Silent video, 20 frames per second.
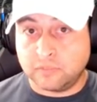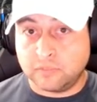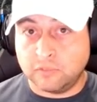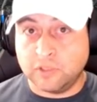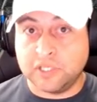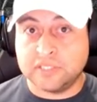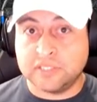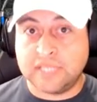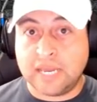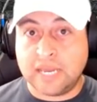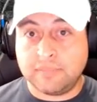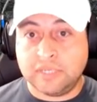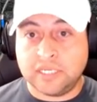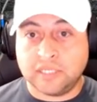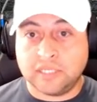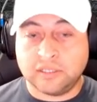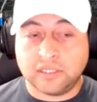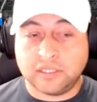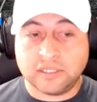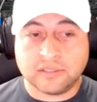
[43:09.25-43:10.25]
What does that mean,
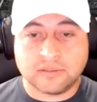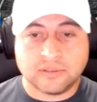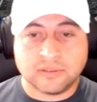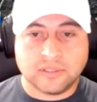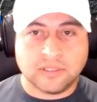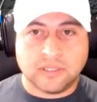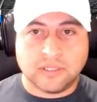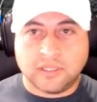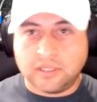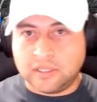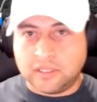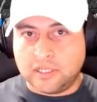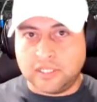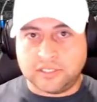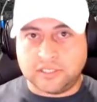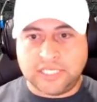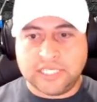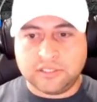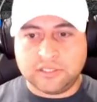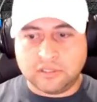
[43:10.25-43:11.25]
Andres? A
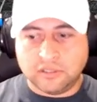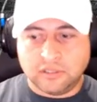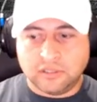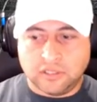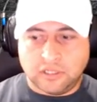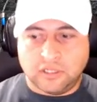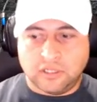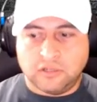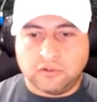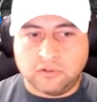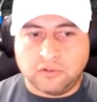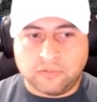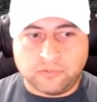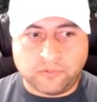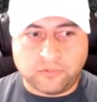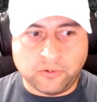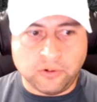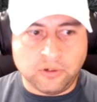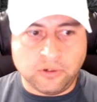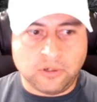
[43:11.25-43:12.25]
teaser
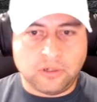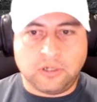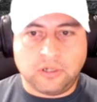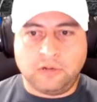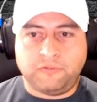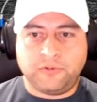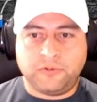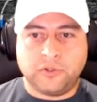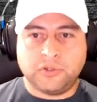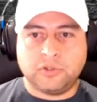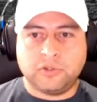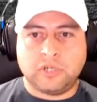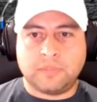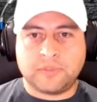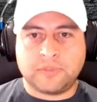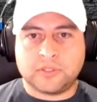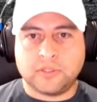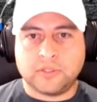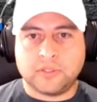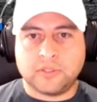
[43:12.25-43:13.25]
for a future
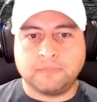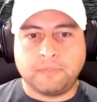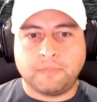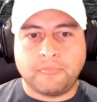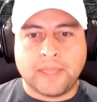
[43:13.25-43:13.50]
episode.